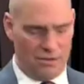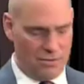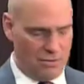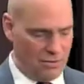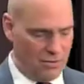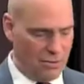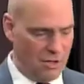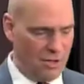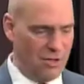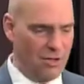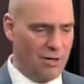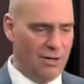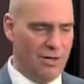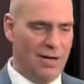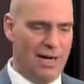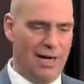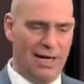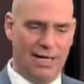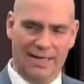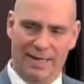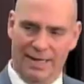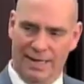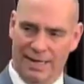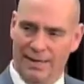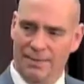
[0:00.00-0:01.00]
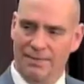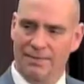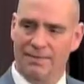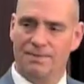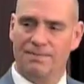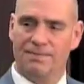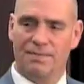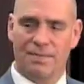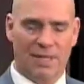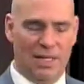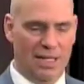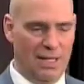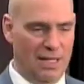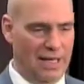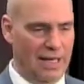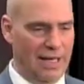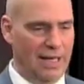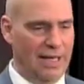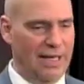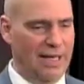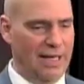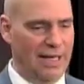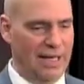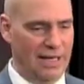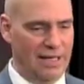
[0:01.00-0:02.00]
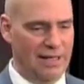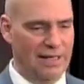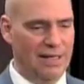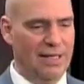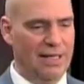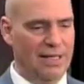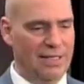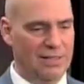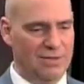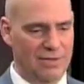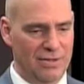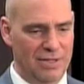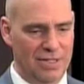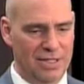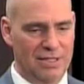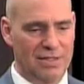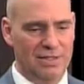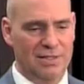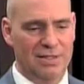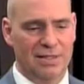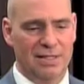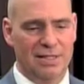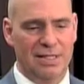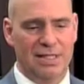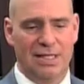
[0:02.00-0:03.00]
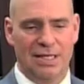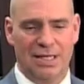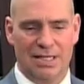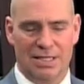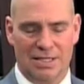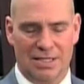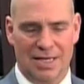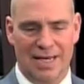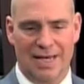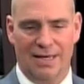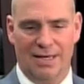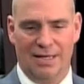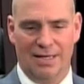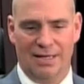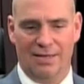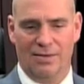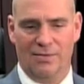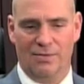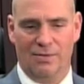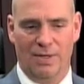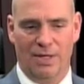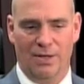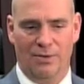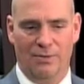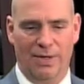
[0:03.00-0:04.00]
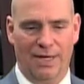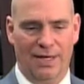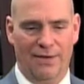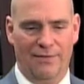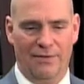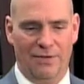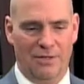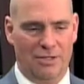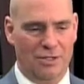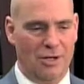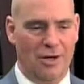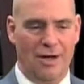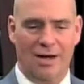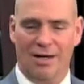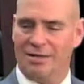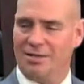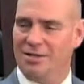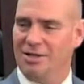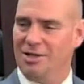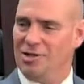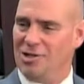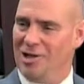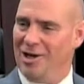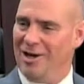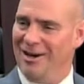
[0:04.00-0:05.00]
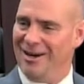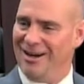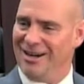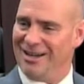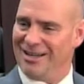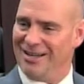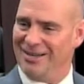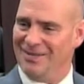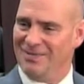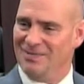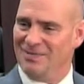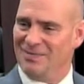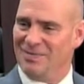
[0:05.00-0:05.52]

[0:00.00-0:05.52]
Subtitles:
The corridor idea. It's kind of, we've talked the talk,